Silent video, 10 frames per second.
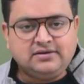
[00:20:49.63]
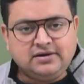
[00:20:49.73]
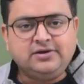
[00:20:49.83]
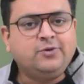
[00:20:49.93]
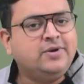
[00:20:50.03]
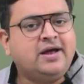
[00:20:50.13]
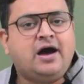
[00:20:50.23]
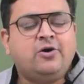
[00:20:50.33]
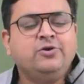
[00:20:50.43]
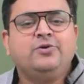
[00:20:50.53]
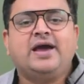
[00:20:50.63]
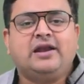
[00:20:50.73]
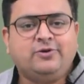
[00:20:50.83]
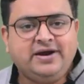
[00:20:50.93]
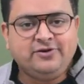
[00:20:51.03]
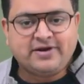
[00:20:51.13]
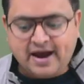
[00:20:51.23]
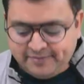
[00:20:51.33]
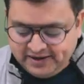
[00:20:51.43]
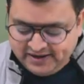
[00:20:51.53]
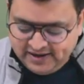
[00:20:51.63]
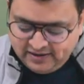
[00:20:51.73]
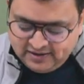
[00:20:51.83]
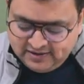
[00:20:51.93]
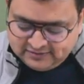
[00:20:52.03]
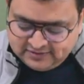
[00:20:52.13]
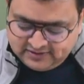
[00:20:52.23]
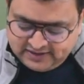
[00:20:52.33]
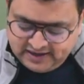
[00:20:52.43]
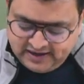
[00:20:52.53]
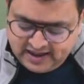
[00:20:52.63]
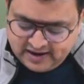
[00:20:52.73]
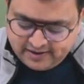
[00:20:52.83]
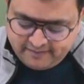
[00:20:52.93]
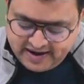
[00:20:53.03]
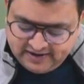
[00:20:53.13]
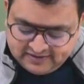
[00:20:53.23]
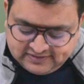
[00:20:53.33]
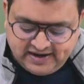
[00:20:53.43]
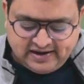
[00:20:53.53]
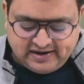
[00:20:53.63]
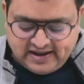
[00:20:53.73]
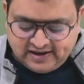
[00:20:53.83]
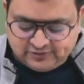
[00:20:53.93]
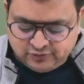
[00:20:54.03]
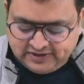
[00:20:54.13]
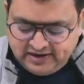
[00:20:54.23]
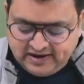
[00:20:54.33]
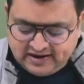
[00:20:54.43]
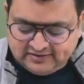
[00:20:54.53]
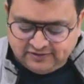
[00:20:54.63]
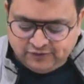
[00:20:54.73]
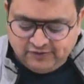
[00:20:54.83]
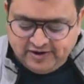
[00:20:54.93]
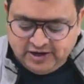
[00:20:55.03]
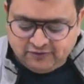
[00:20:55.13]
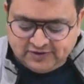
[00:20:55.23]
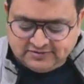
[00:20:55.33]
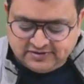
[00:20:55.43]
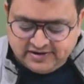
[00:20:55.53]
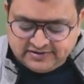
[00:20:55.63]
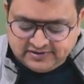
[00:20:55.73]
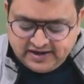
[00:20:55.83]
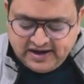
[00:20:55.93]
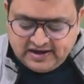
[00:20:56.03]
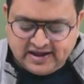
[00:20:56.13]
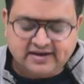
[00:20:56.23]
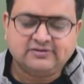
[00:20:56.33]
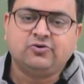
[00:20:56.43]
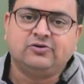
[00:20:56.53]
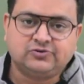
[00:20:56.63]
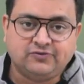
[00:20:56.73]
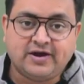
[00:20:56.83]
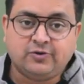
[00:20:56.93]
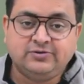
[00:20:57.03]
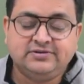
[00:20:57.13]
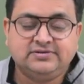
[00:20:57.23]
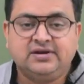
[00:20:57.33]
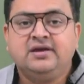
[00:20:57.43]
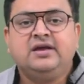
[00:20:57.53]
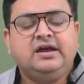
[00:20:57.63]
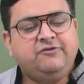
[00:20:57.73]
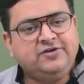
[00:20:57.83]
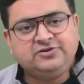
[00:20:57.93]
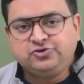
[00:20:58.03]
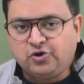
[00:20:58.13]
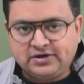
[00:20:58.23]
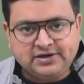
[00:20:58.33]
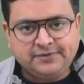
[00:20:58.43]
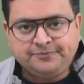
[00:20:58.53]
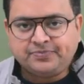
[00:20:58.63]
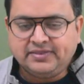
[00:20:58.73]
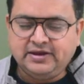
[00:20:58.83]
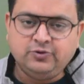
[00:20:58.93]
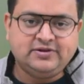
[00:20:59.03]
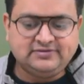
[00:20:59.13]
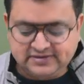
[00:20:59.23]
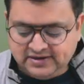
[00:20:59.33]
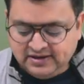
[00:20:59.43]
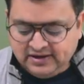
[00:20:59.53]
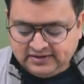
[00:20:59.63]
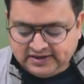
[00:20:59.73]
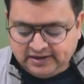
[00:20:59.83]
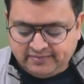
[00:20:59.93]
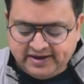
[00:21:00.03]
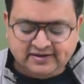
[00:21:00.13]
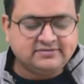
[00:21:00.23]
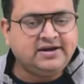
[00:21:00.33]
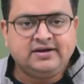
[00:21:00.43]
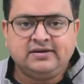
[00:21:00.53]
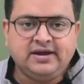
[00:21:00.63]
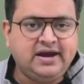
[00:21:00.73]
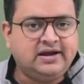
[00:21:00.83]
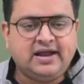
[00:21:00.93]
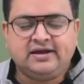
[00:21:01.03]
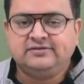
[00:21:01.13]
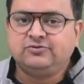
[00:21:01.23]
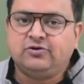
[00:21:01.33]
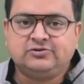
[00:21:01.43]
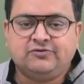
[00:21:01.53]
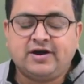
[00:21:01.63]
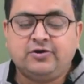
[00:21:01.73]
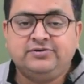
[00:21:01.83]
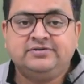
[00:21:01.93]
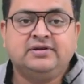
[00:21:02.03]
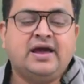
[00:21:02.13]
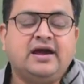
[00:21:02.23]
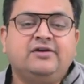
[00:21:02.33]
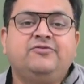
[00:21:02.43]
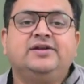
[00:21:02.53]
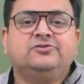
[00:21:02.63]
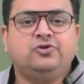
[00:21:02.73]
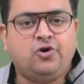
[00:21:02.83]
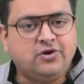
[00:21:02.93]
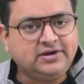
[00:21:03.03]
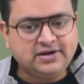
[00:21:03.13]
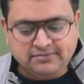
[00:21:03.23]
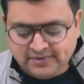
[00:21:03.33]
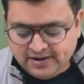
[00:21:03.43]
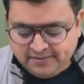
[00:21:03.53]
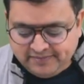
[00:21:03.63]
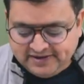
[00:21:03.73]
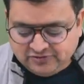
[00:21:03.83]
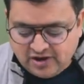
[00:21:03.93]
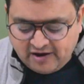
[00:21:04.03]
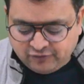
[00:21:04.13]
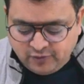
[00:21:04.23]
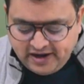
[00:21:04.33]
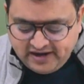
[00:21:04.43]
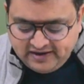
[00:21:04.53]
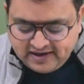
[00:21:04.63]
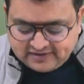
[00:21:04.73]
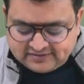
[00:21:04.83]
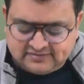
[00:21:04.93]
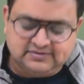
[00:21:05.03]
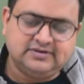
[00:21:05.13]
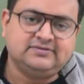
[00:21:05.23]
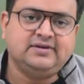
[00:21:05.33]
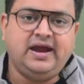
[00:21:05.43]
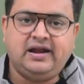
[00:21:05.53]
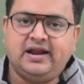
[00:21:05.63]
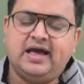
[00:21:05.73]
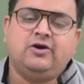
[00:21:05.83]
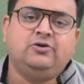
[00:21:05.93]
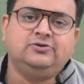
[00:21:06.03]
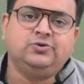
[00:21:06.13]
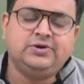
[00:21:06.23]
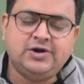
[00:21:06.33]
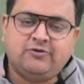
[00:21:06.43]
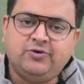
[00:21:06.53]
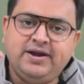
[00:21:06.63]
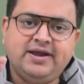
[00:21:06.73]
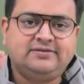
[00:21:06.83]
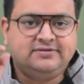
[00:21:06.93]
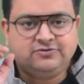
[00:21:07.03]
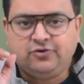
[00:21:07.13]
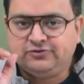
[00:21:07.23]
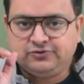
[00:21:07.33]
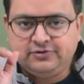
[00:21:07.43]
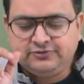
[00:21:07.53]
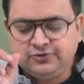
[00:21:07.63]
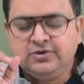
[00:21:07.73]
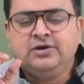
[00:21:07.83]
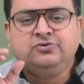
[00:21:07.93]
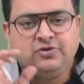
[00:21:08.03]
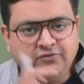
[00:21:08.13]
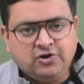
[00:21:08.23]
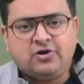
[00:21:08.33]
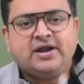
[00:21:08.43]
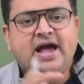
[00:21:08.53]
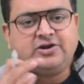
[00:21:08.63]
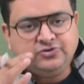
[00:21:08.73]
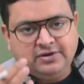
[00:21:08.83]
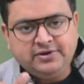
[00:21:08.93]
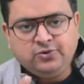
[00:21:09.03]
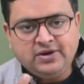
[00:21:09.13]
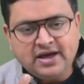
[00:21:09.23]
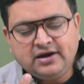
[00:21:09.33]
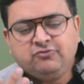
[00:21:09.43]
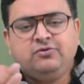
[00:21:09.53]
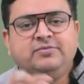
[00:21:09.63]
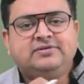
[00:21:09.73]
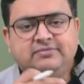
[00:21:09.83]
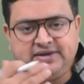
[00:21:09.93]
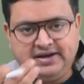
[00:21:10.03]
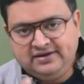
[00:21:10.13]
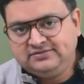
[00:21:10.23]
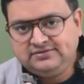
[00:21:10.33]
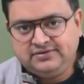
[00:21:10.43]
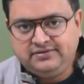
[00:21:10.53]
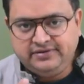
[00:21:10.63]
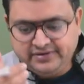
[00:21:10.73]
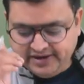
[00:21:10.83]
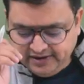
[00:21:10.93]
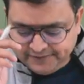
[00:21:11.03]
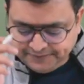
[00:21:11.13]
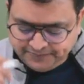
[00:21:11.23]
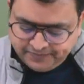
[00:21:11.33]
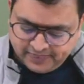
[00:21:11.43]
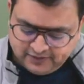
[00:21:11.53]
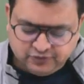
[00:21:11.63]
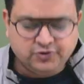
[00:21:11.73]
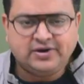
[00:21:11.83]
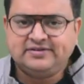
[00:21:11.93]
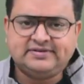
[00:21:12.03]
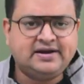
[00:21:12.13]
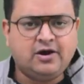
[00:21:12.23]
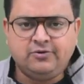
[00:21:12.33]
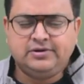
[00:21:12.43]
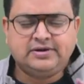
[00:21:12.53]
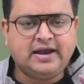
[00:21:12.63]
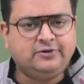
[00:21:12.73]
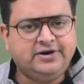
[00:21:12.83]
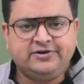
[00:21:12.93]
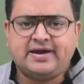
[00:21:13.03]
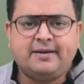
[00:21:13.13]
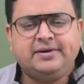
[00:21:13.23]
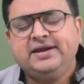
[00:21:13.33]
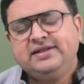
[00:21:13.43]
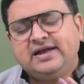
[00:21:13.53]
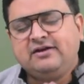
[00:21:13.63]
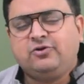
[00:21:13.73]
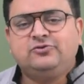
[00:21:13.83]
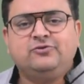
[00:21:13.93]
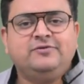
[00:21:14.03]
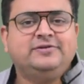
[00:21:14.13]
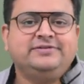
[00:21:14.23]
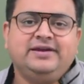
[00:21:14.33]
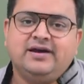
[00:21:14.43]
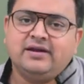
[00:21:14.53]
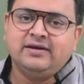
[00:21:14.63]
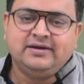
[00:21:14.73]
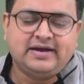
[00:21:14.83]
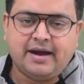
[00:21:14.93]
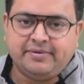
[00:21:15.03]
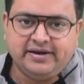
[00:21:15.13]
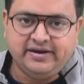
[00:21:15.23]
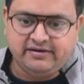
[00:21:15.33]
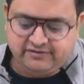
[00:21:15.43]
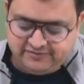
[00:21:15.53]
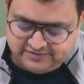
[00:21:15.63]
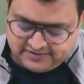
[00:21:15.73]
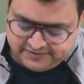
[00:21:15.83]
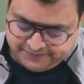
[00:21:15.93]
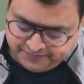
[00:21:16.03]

uh, you will how you calculate your capital gain. So 10 lakh minus 8 lakh. So 10 lakh is the full value of consideration. 8 lakh is cost of acquisition. If it is short term, then you can say 10 minus 8, 8 lakh is cost of acquisition. And if it is long term, please have to index this 8 lakh also you have to index this cost also so it will not actually be 2 lakh it will be something lesser, right so you understand how you will calculate your capital gain that also we will see in our capital gain revision